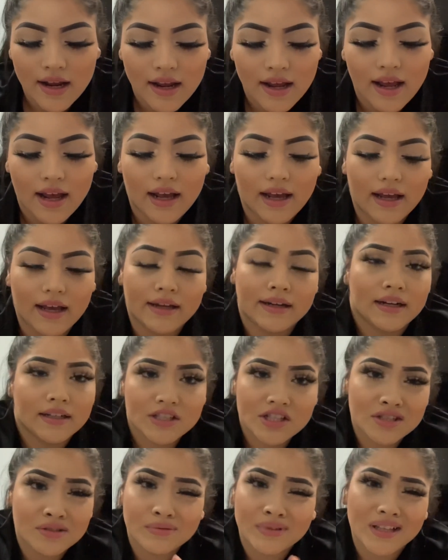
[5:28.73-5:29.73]
And
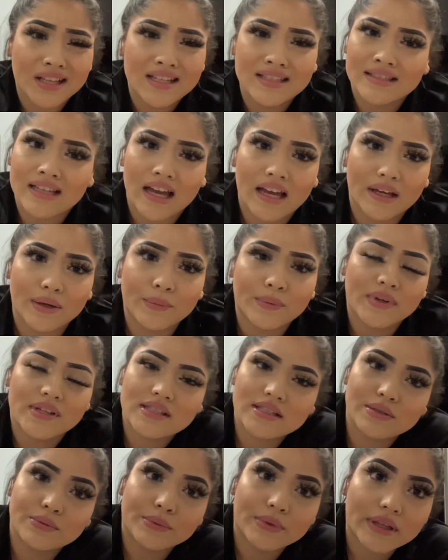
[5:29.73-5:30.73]
I just realized that it
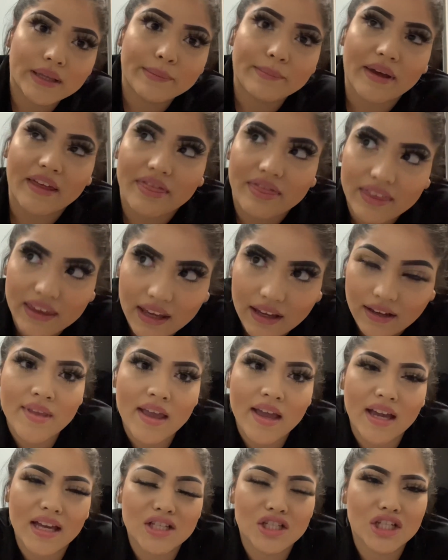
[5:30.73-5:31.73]
wasn't really my thing.
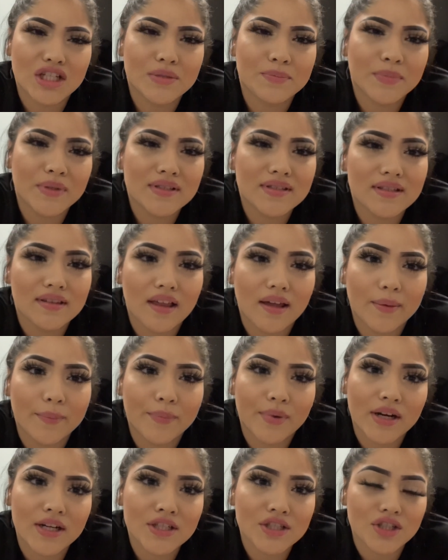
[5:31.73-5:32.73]
It just puts a lot of
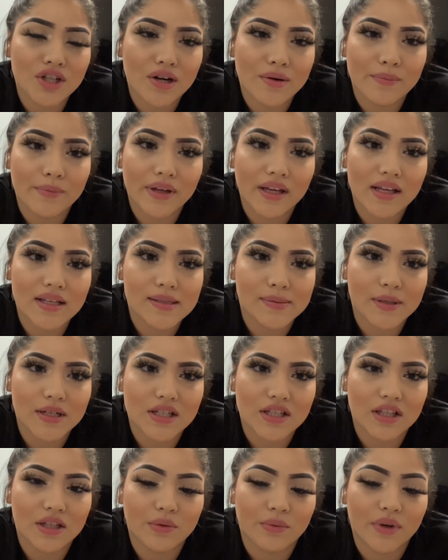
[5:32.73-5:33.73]
pressure on me,
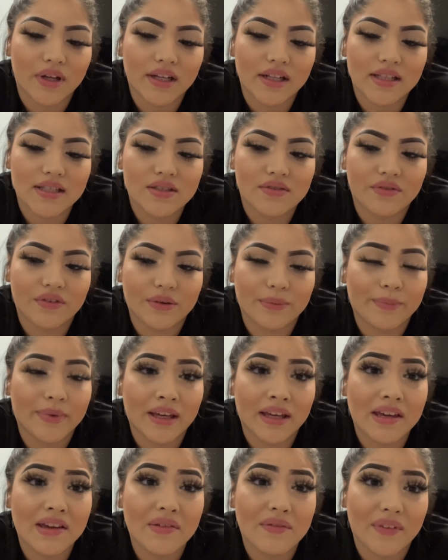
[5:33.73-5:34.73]
especially when it's for
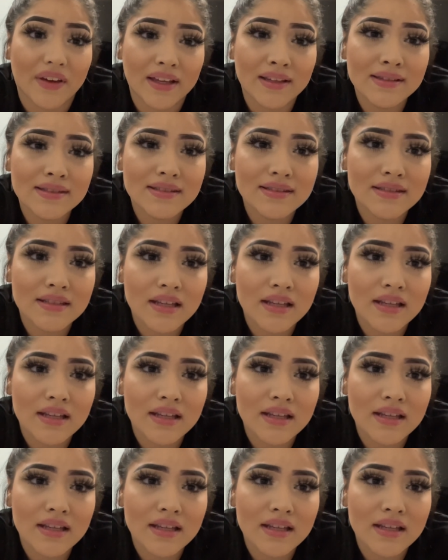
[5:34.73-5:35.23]
big events.